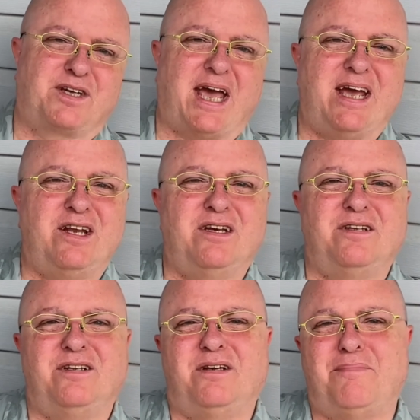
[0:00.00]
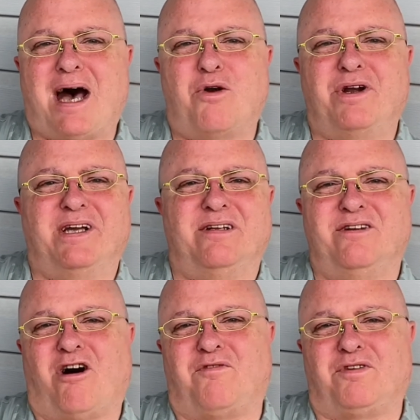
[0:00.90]
gay Maori
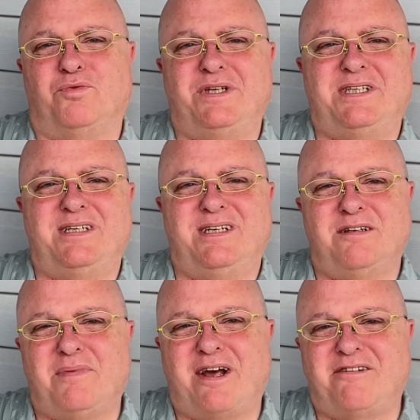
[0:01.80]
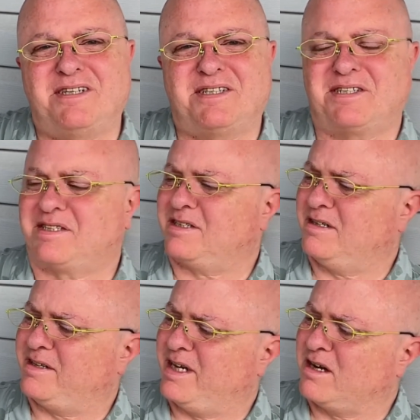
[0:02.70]
novel, Witi Ihimaera's
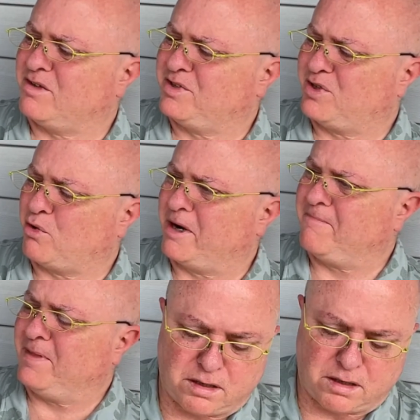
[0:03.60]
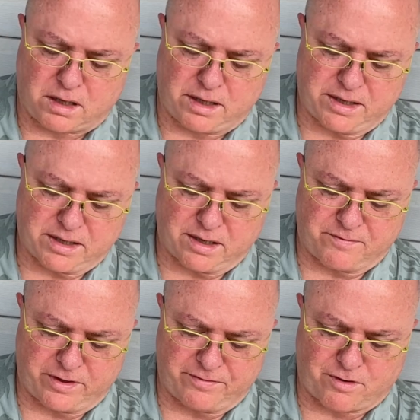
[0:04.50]
uh, The Uncle Story. I didn't get
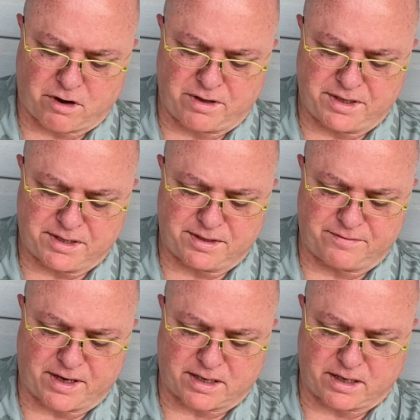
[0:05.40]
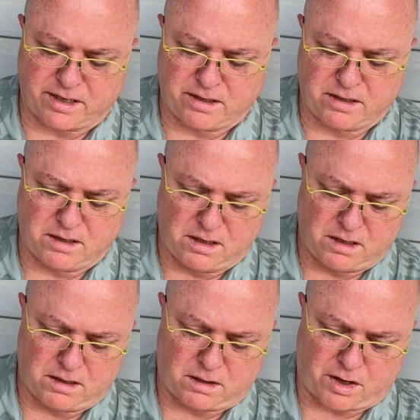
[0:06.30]
very far in this. In fact, I
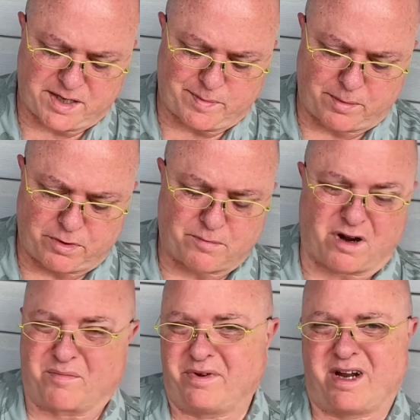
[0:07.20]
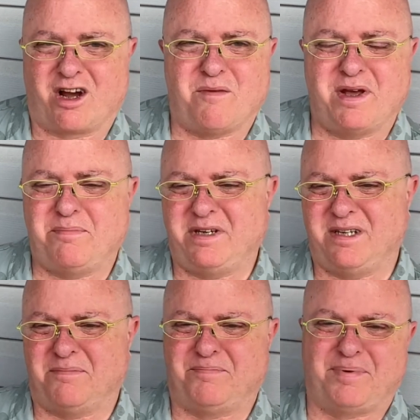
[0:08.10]
lost my bookmark, but I got maybe
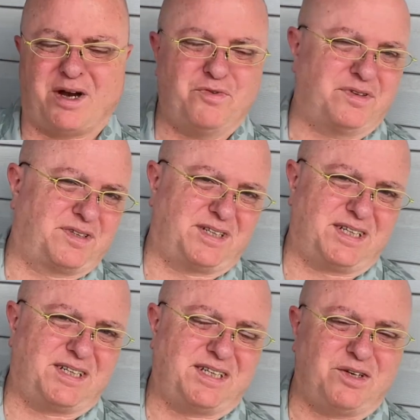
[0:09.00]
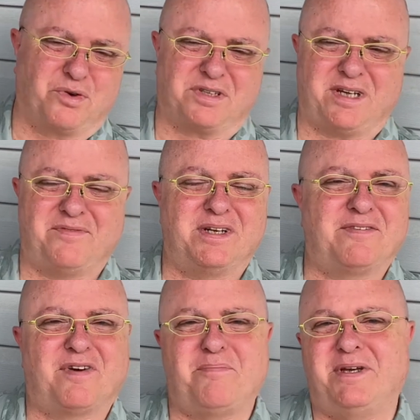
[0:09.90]
about 60 or
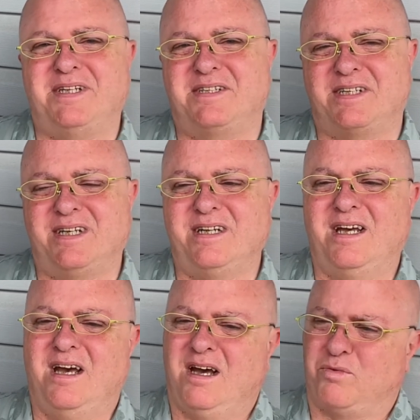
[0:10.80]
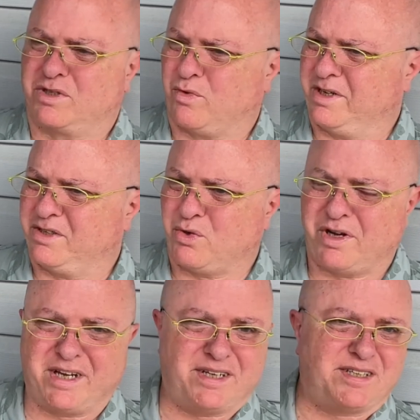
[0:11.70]
75 pages in. Was quite
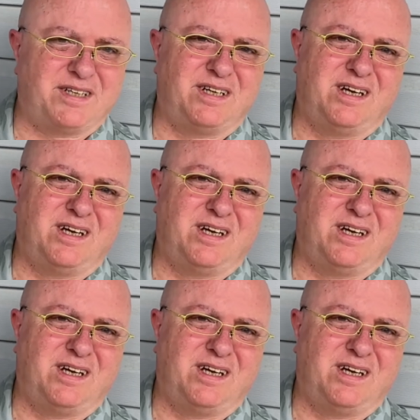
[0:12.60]
enjoying it.